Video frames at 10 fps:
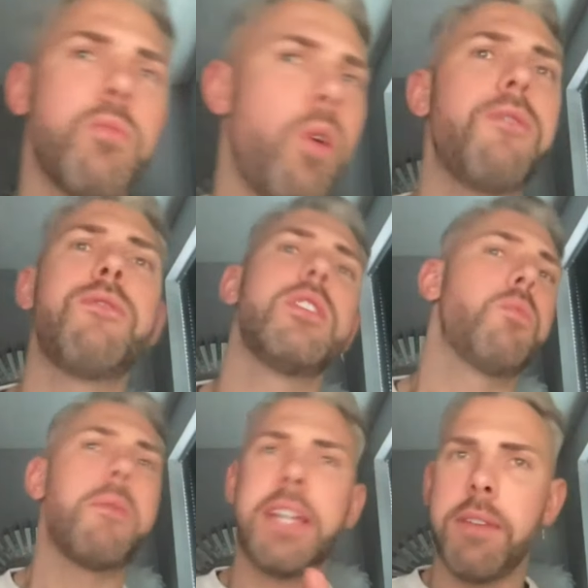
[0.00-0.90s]
and Watford,
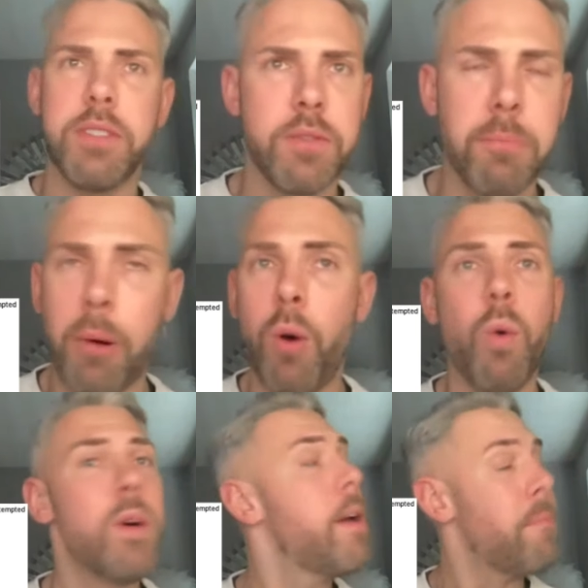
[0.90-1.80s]
where we're giving them the
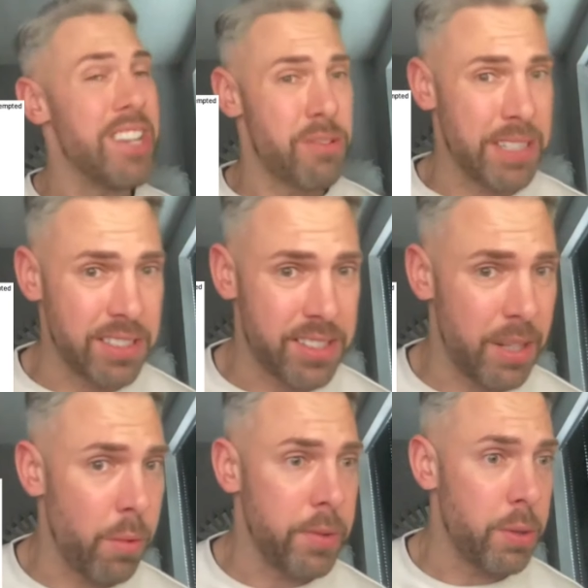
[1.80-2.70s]
ball. Be interesting to
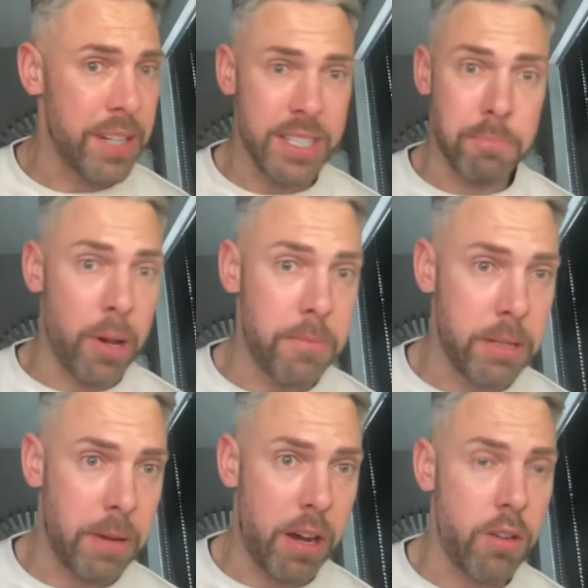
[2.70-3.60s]
see what we do against
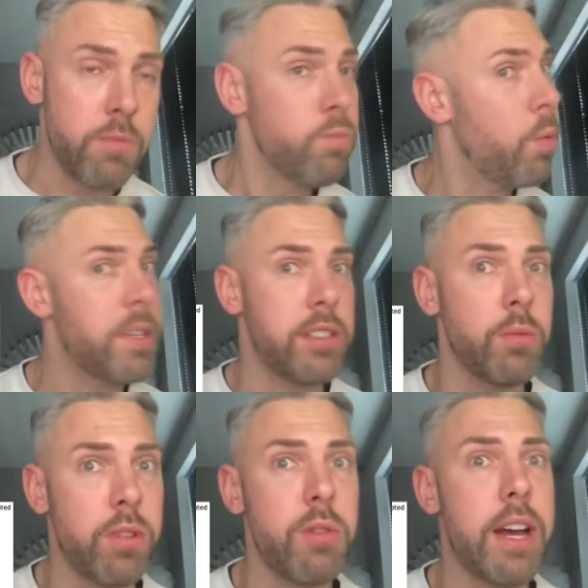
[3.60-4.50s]
Birmingham at home. Will we
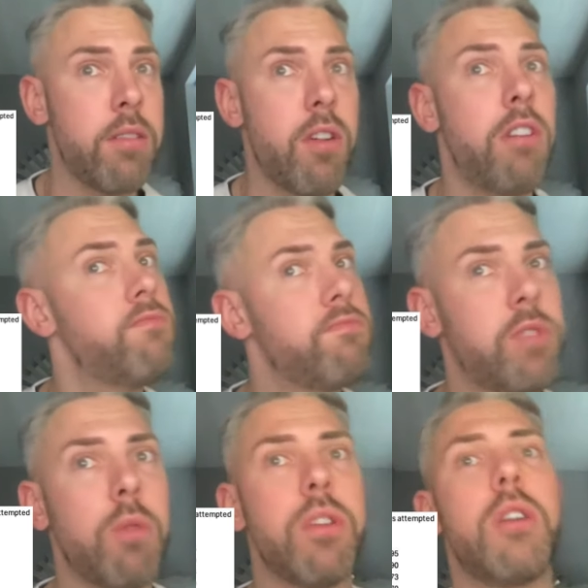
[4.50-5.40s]
still do that or not?
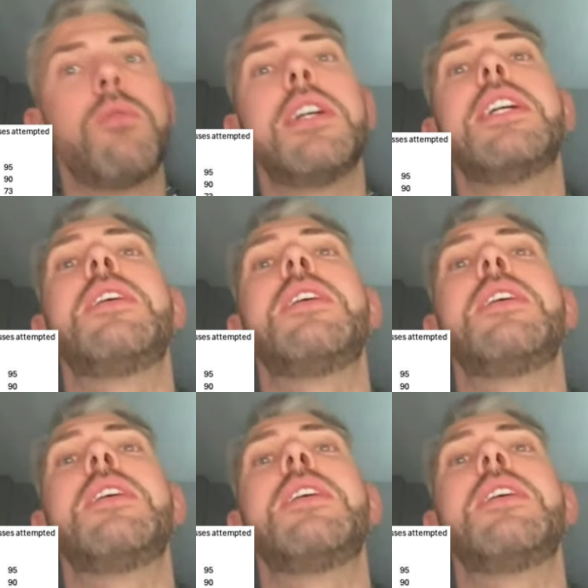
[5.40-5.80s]
Don't know.